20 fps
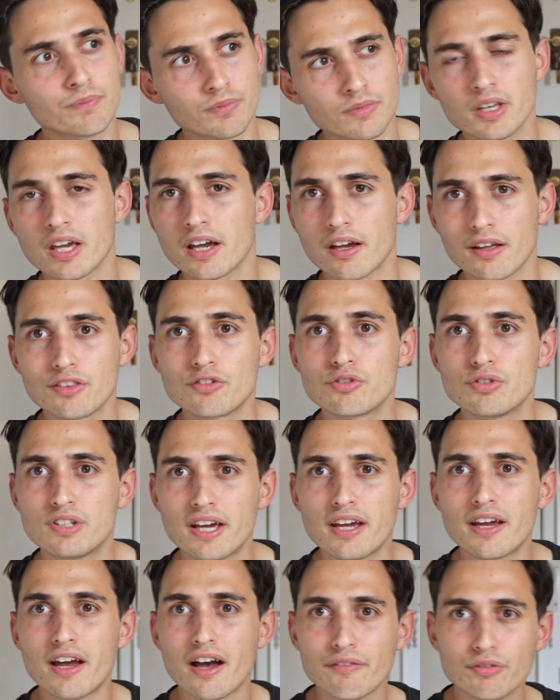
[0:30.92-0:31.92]
yeah,
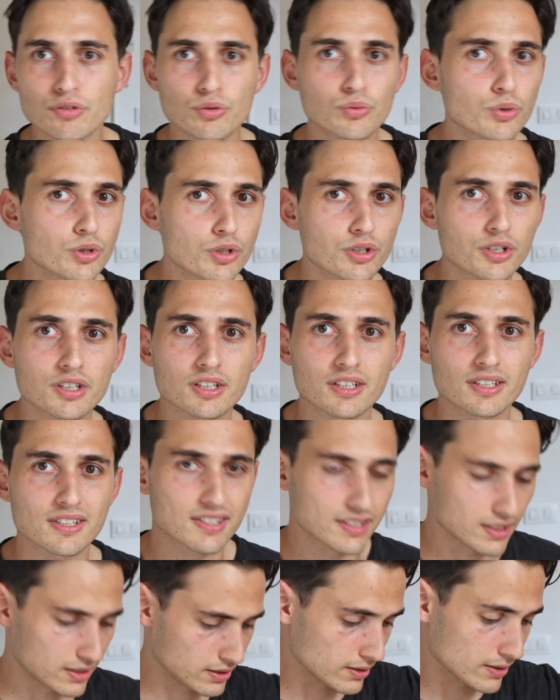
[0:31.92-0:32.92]
today after work, it's
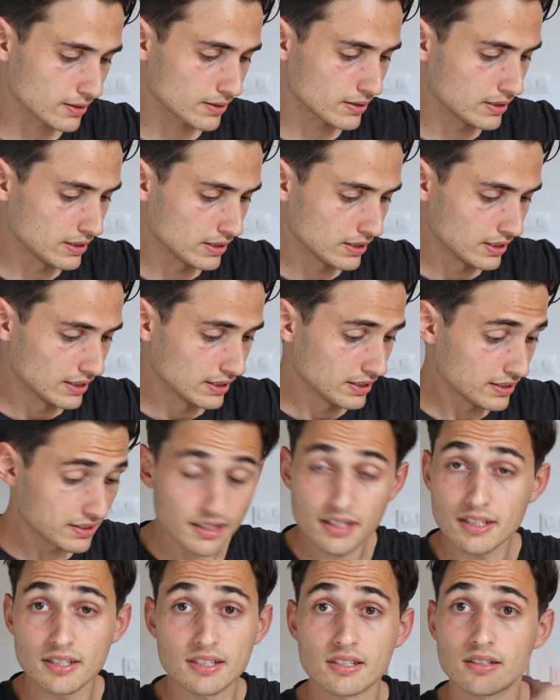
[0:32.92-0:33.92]

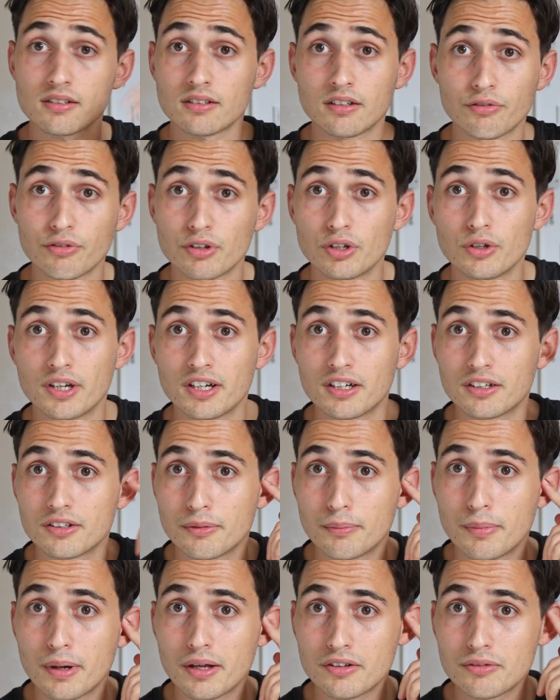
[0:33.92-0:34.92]
6, I think you hear the
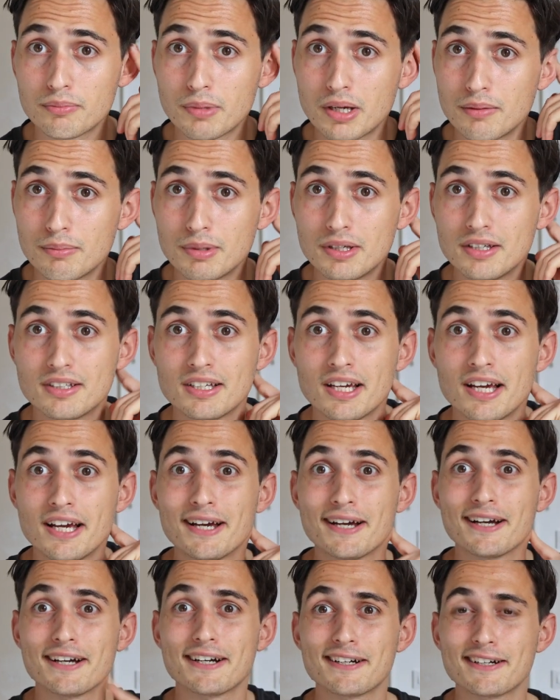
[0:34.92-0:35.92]
bell maybe.
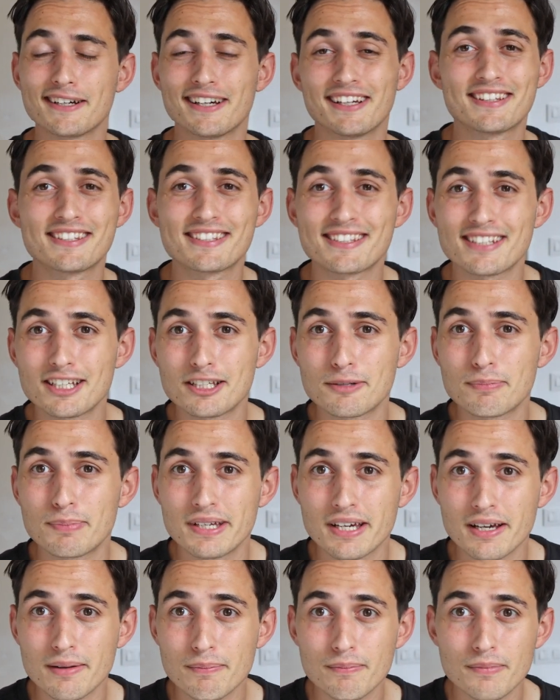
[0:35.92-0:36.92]
It's 6
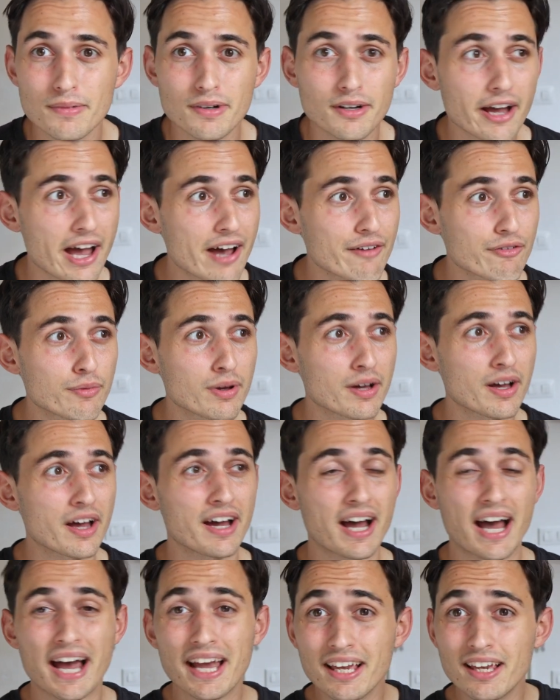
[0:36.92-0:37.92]
p.m, I have a
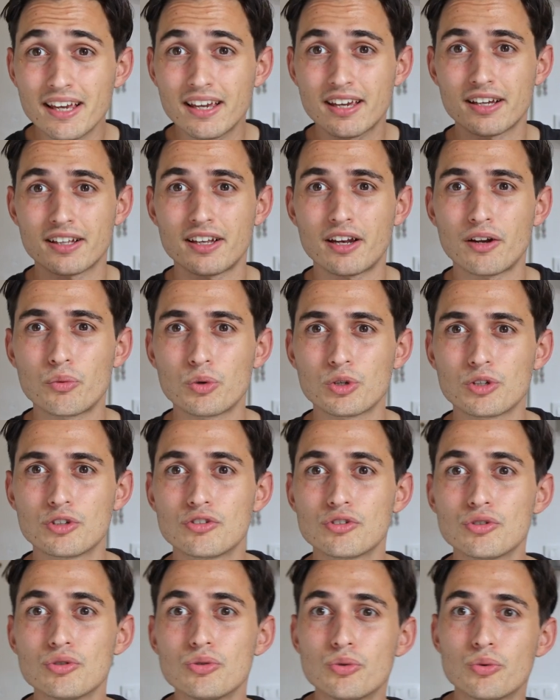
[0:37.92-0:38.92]
hike that I want to
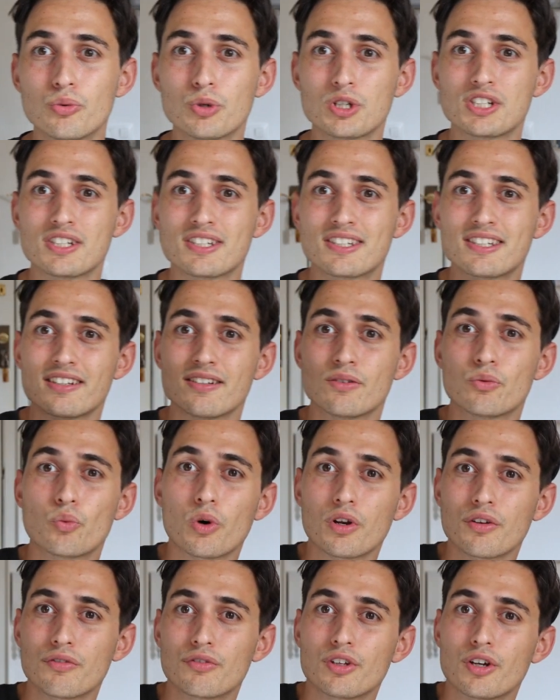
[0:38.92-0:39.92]
do, which is in
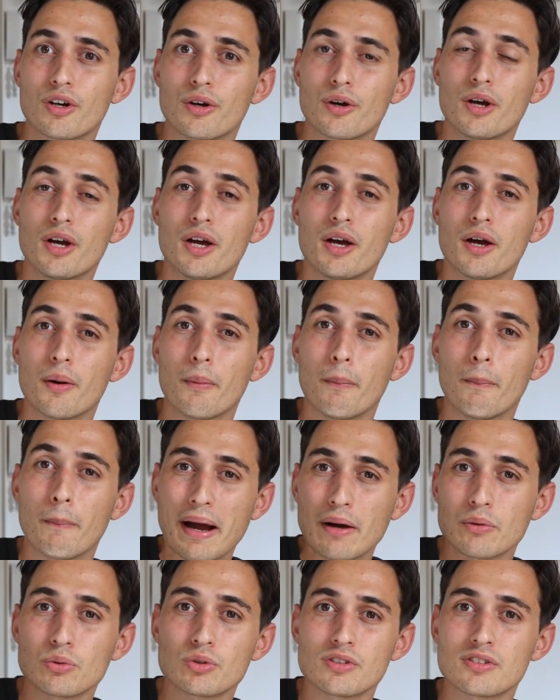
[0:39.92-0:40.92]
one of the
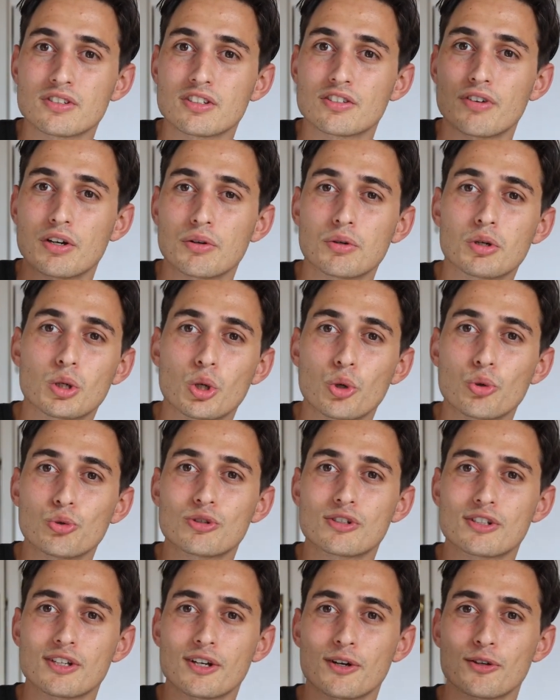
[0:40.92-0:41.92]
mountains very
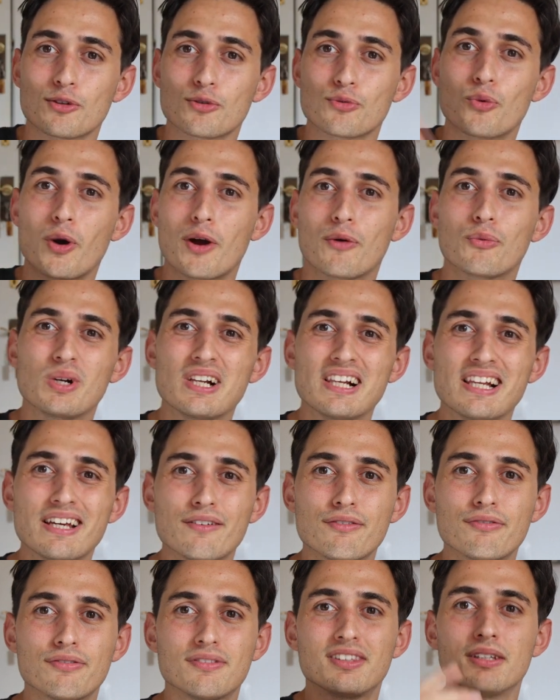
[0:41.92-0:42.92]
close to where we
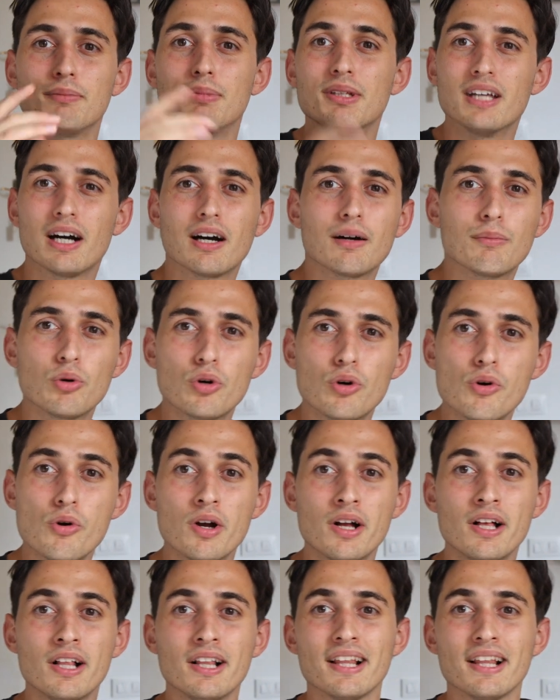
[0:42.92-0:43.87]
live, Tibidabo.